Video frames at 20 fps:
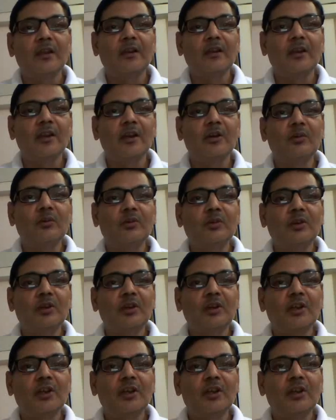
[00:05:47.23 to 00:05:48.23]
Now
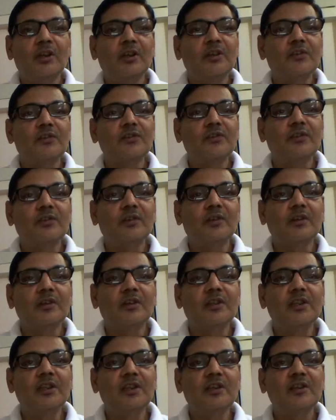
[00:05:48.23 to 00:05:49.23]

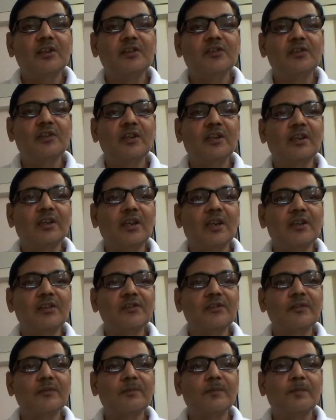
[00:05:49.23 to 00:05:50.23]
here is the
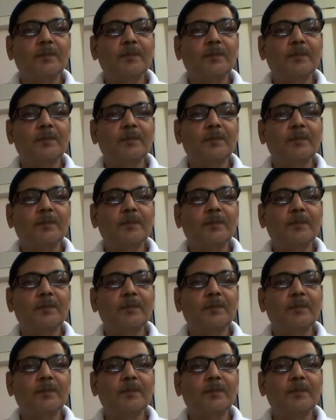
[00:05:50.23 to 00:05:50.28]
cross.